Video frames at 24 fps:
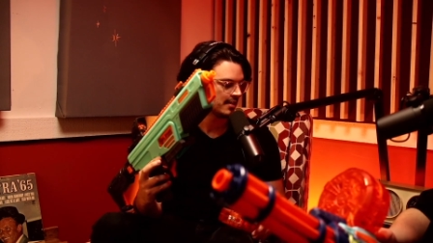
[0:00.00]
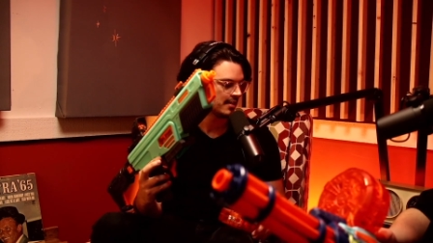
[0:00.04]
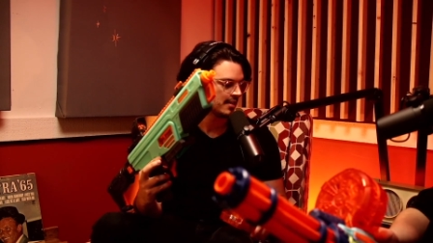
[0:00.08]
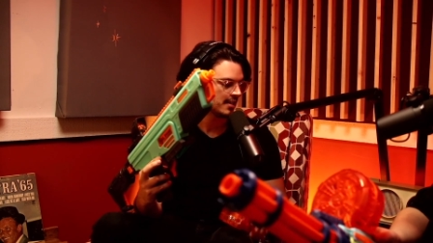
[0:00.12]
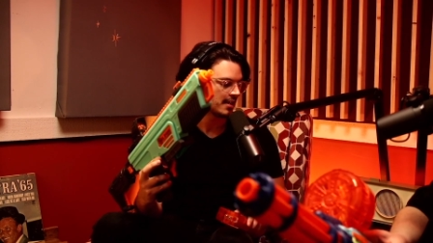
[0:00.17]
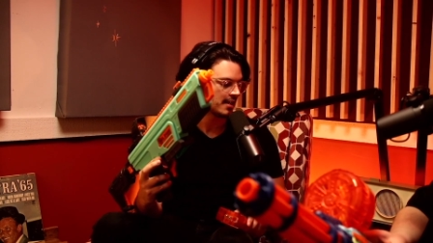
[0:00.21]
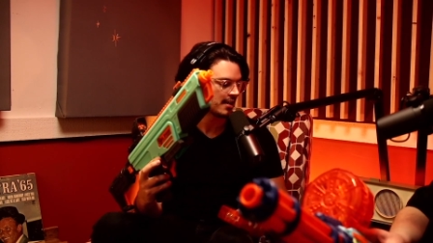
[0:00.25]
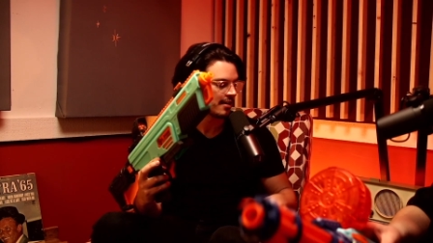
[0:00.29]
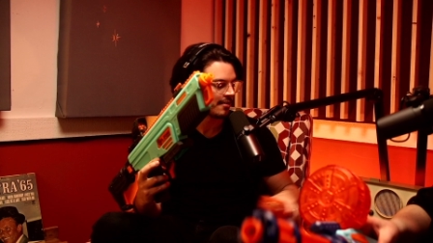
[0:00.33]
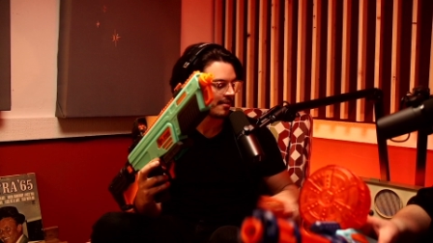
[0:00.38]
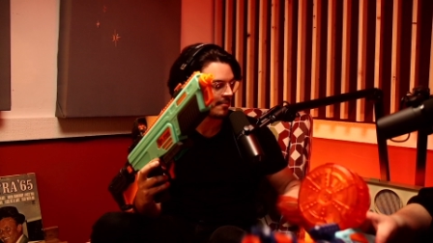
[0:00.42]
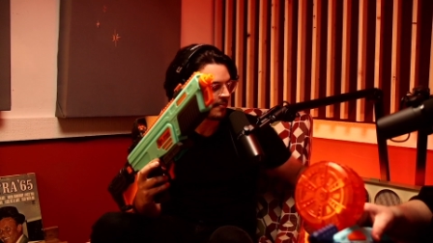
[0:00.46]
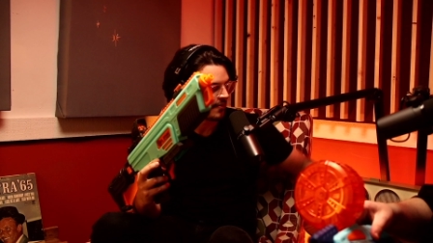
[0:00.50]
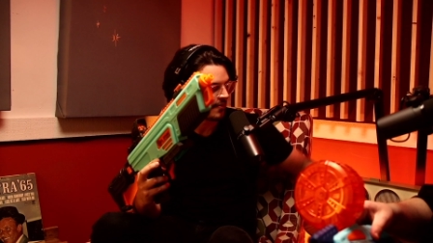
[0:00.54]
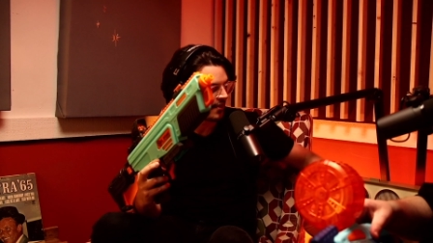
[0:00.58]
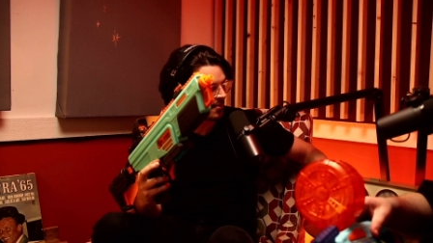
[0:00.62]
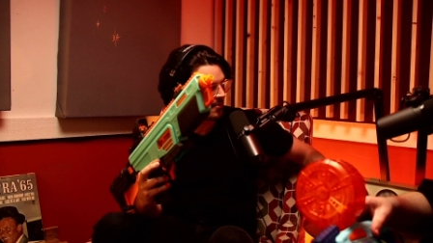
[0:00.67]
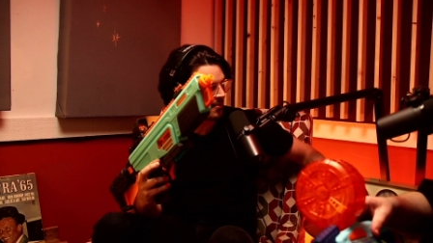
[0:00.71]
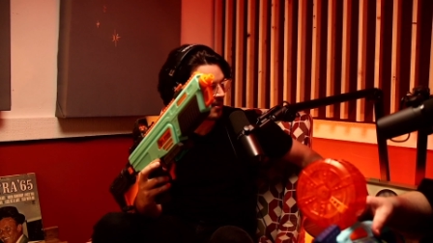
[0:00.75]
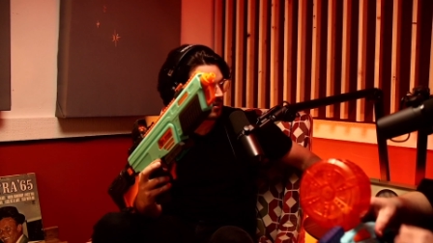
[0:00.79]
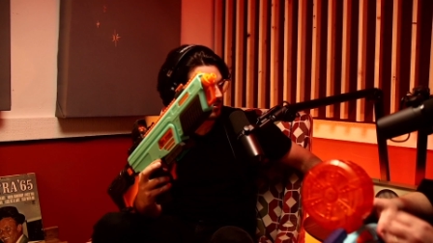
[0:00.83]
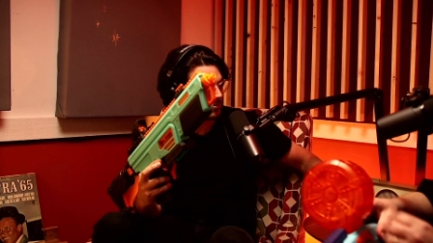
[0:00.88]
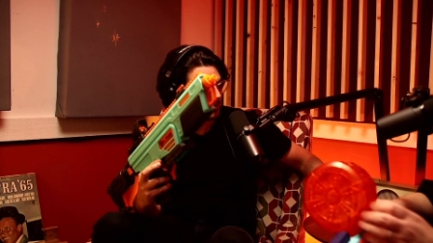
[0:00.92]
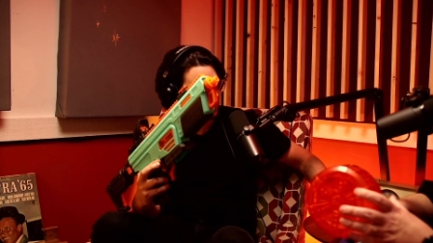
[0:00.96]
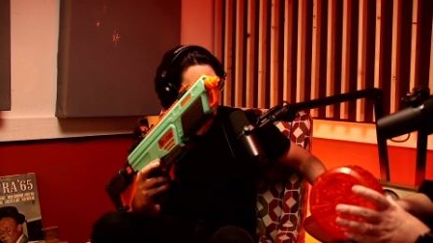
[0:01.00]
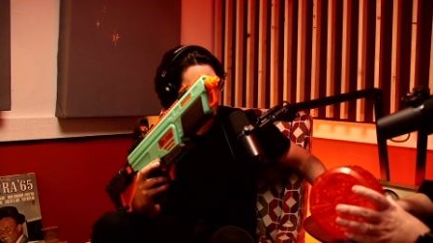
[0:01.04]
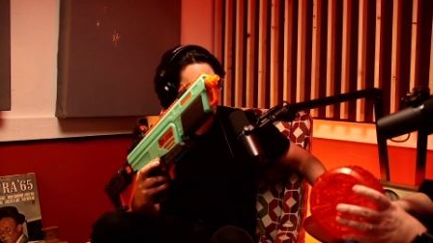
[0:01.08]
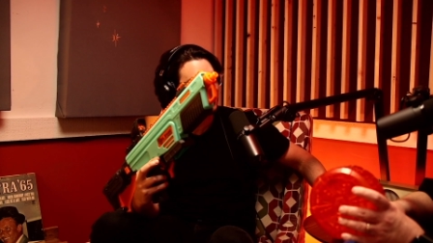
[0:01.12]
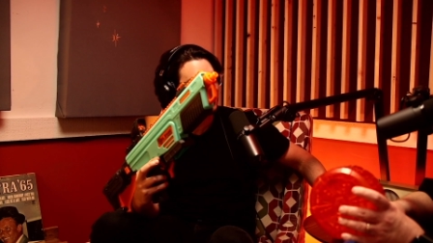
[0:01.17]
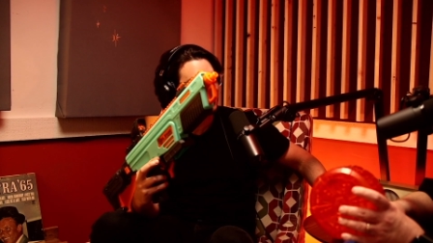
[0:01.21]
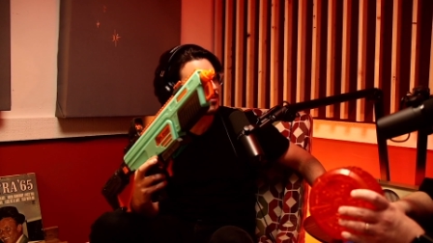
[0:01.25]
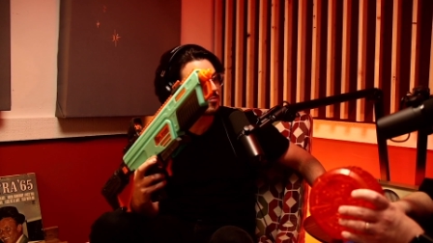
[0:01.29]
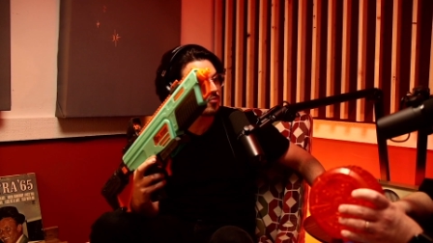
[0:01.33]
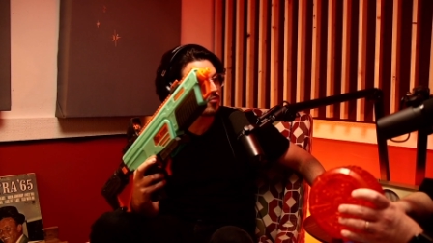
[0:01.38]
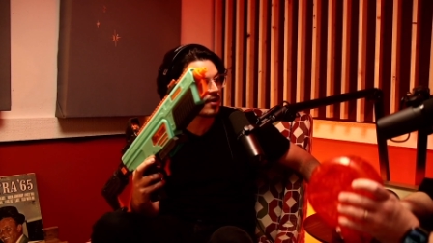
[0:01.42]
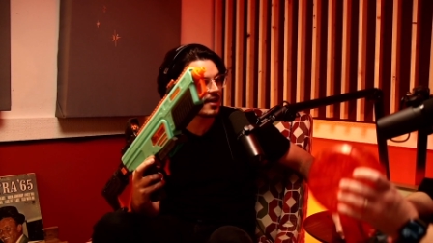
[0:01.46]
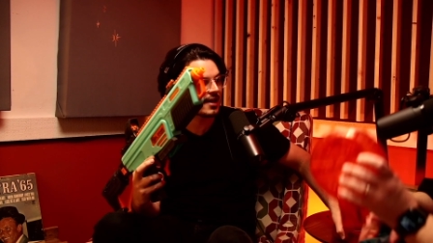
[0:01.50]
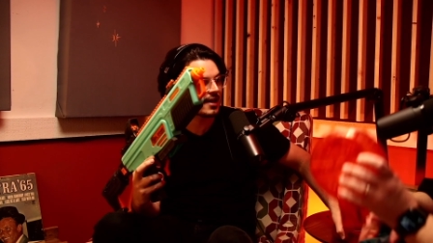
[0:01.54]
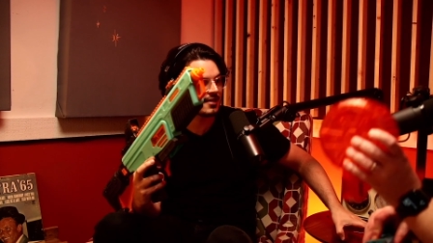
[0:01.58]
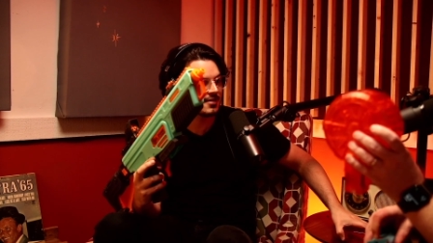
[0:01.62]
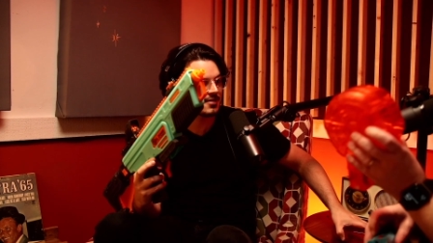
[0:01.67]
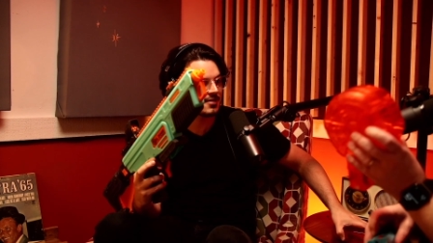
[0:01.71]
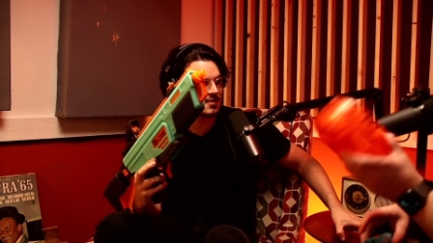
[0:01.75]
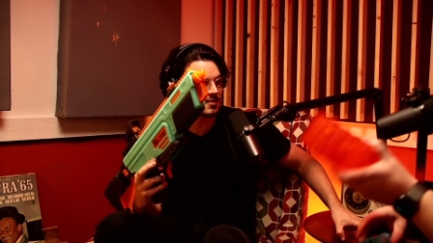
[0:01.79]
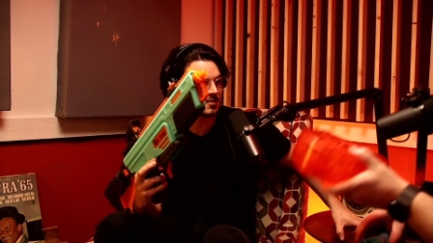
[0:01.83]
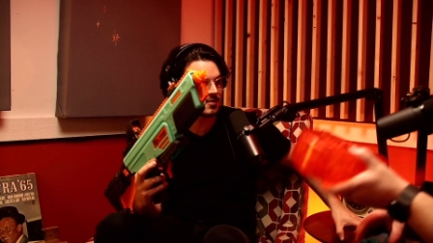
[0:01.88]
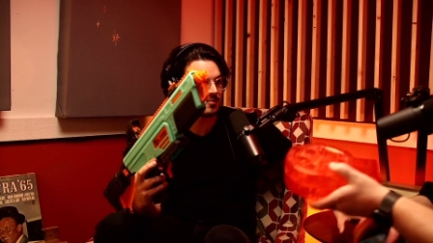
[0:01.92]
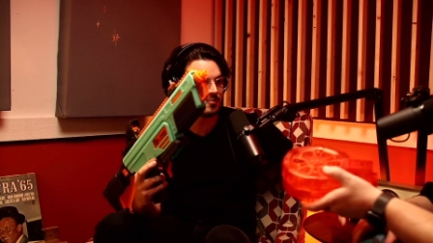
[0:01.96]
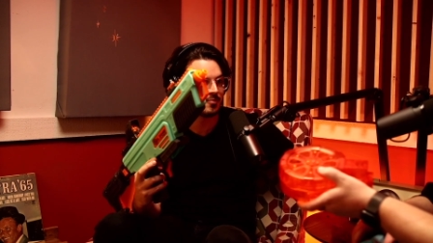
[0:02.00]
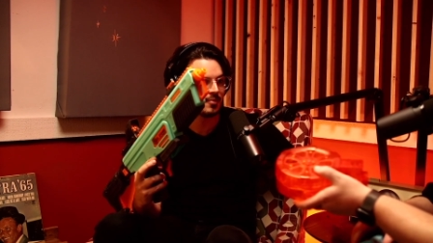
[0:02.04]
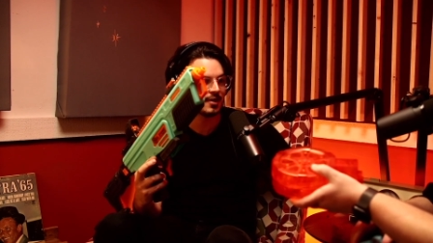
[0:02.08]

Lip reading: They may be different brands,